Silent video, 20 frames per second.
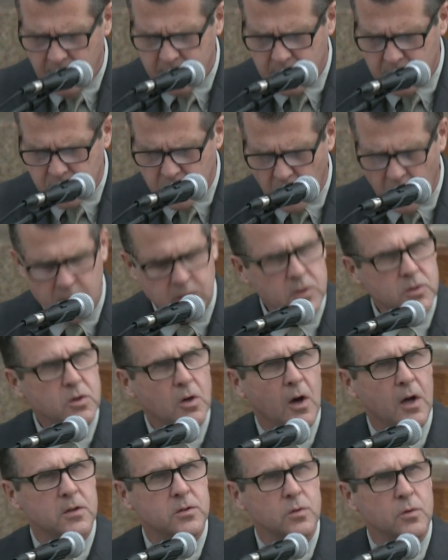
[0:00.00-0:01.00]
the Turkish
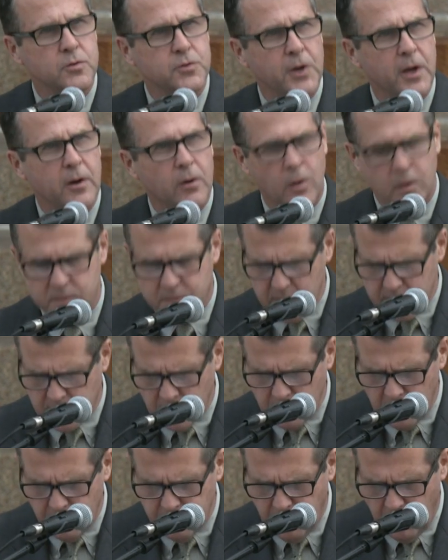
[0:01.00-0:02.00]
Consul General and to
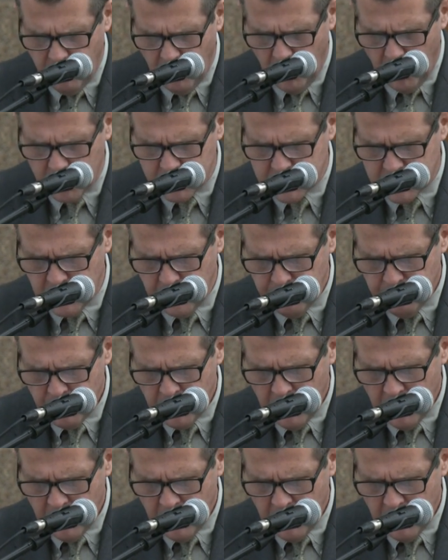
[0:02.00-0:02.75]
deliver those